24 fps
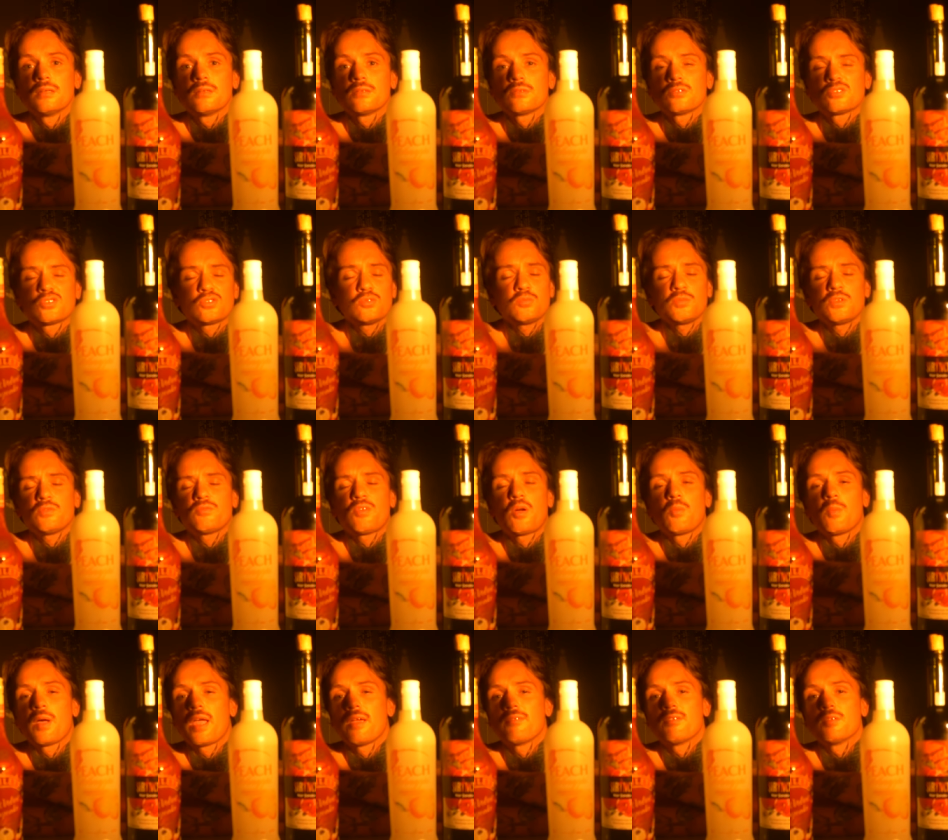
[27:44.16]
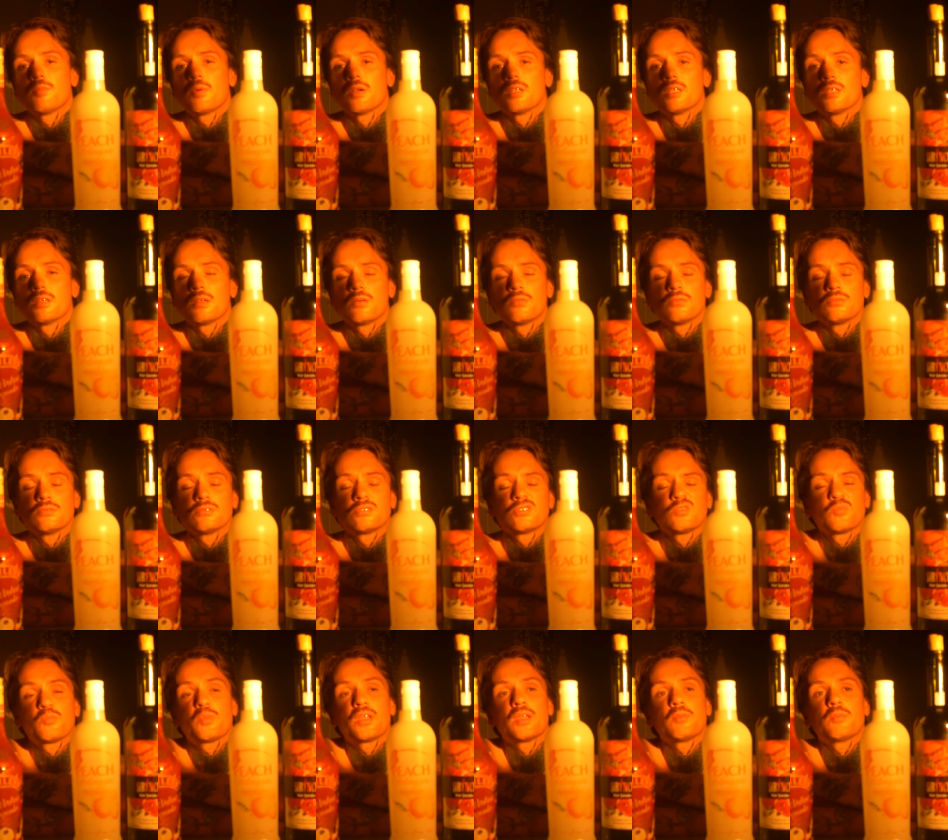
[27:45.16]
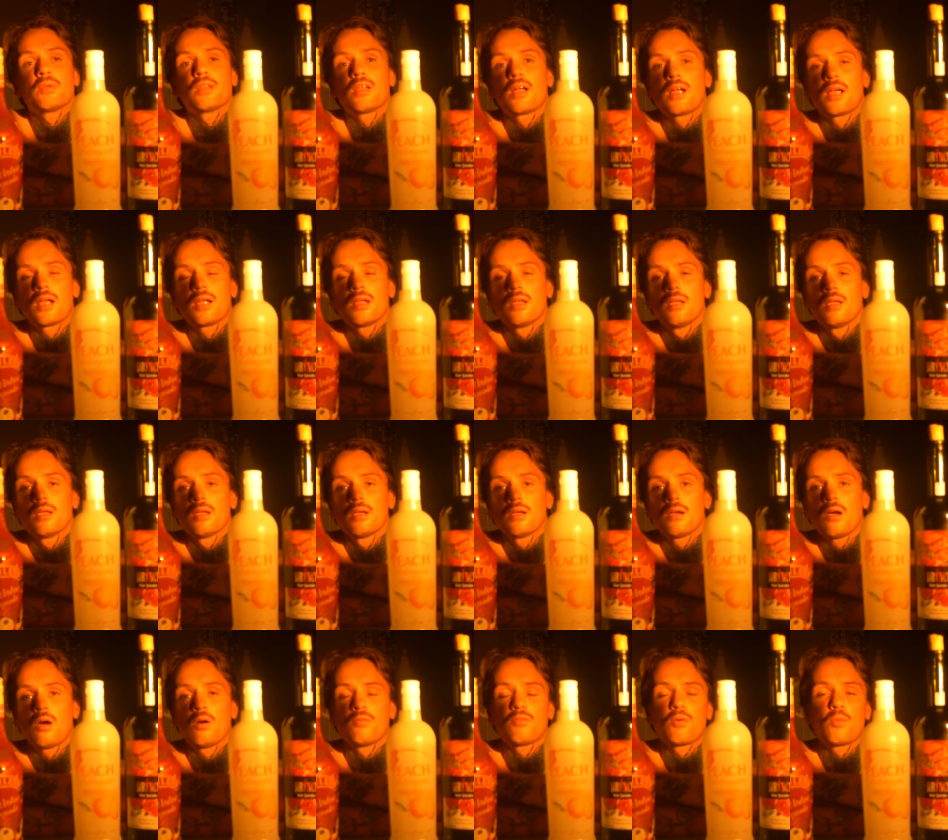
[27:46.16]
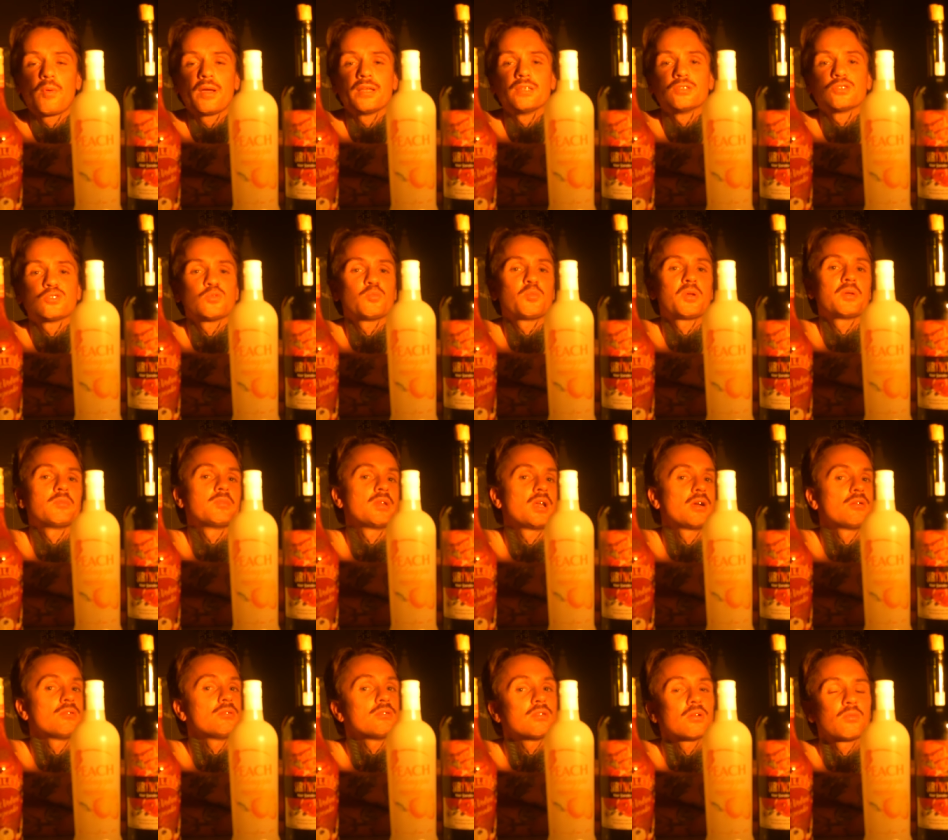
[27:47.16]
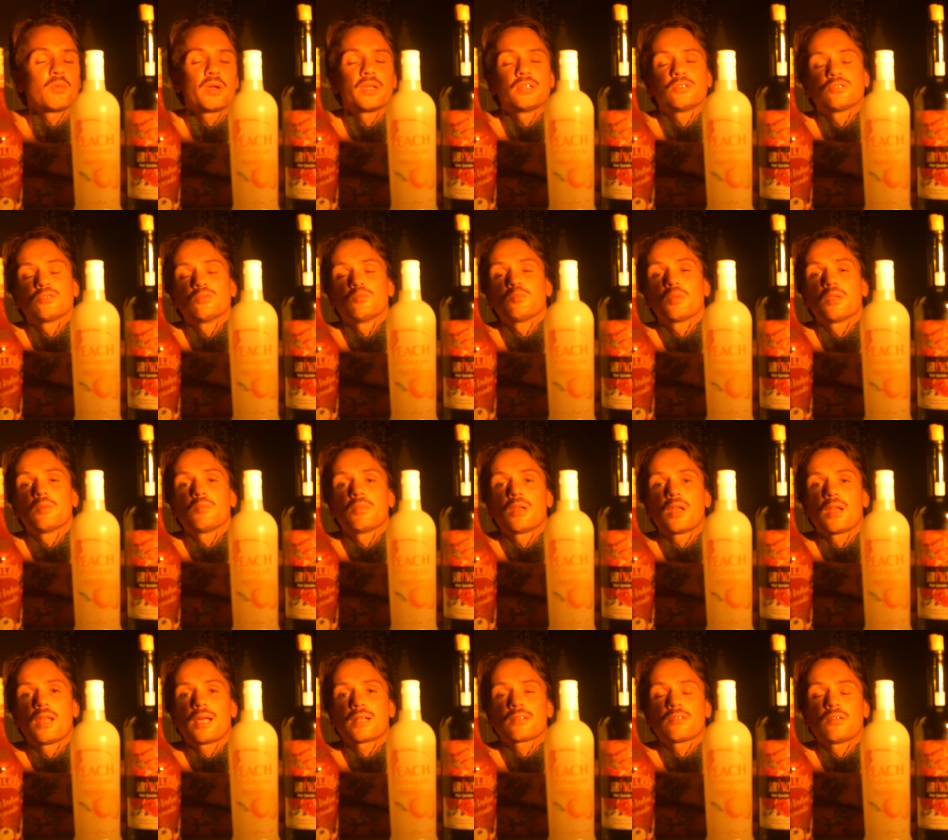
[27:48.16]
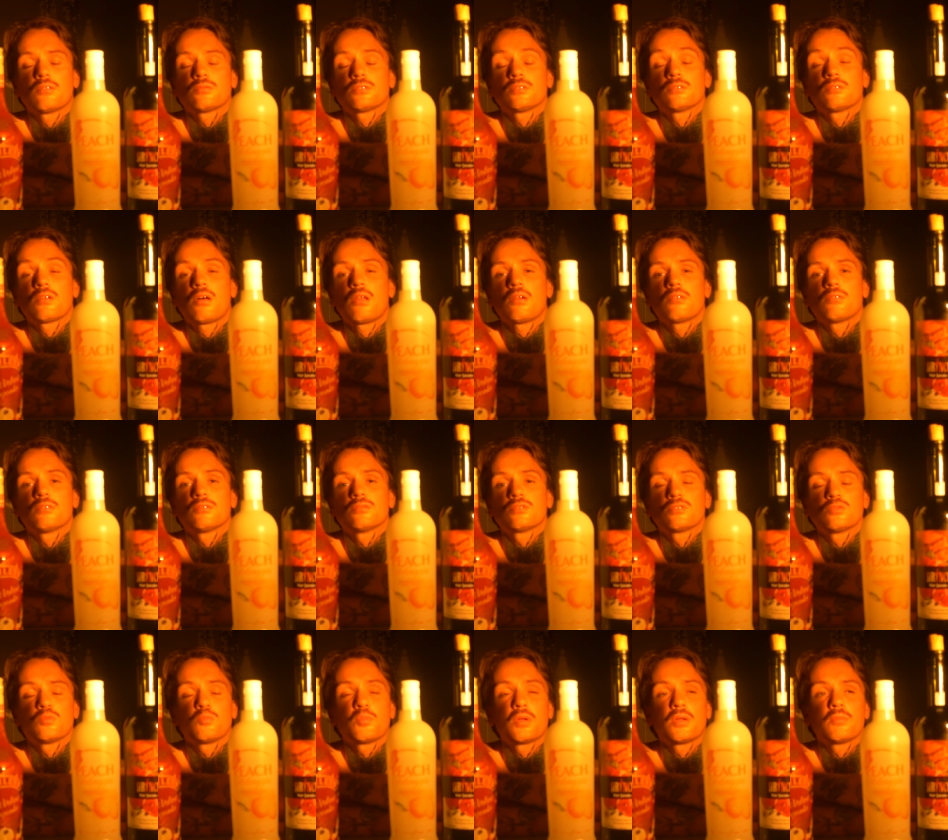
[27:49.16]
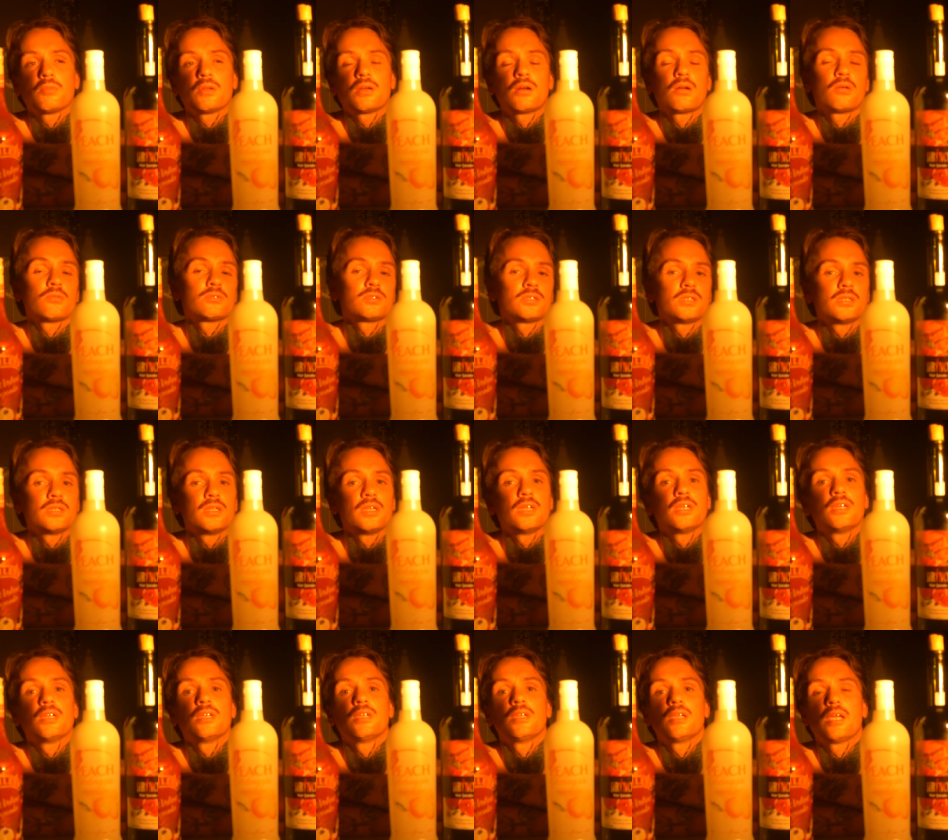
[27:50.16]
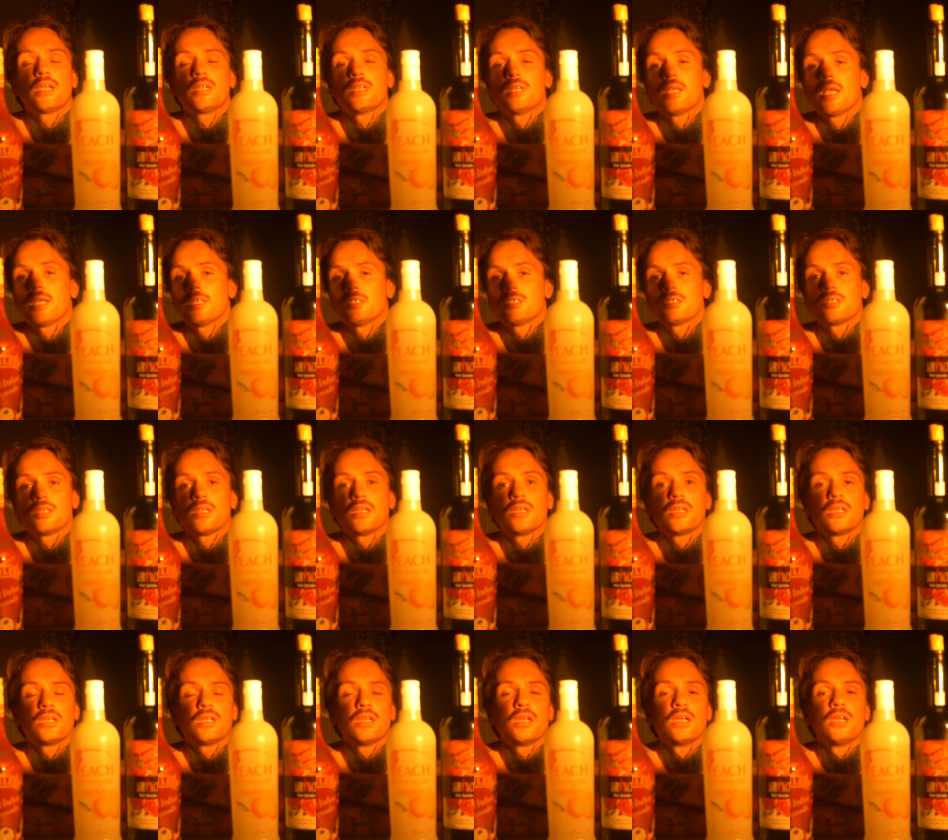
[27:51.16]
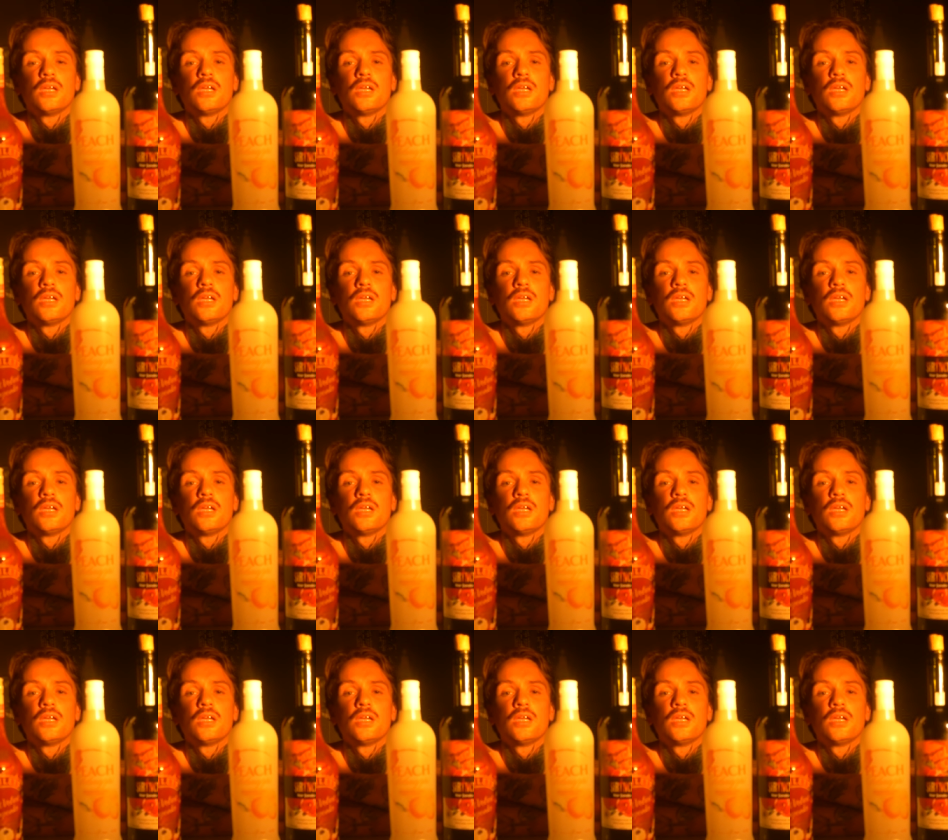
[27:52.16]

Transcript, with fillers: There's something wrong with everybody, you know. Some people are overweight, some people are underweight, some people are lactose intolerant, some people are OCD, ADHD.